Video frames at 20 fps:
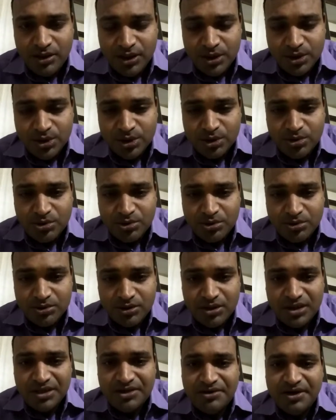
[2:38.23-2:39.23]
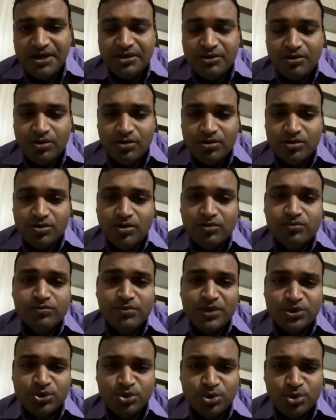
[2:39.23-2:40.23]
So the rate all not
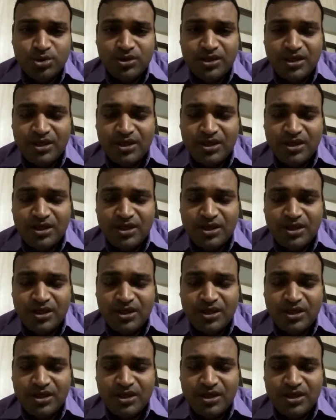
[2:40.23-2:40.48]
matured.